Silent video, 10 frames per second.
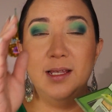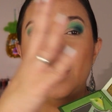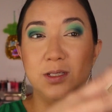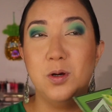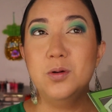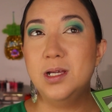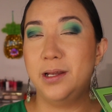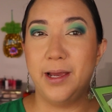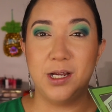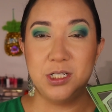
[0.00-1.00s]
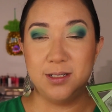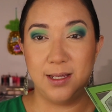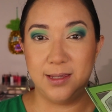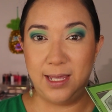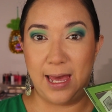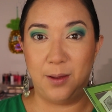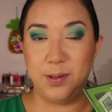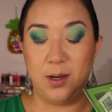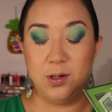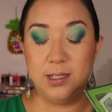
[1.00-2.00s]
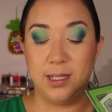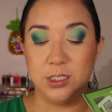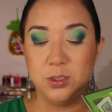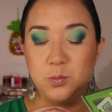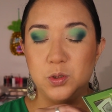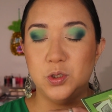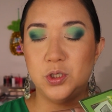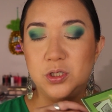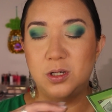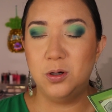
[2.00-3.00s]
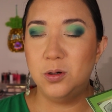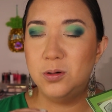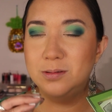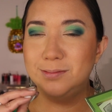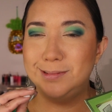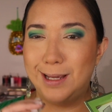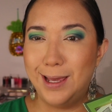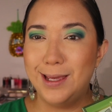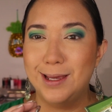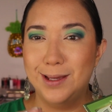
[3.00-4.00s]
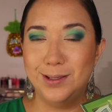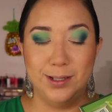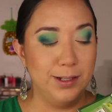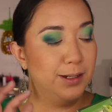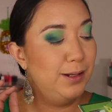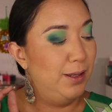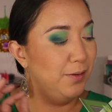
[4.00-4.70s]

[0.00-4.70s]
This whole collection, like the Happy Hour collection, was so dang good.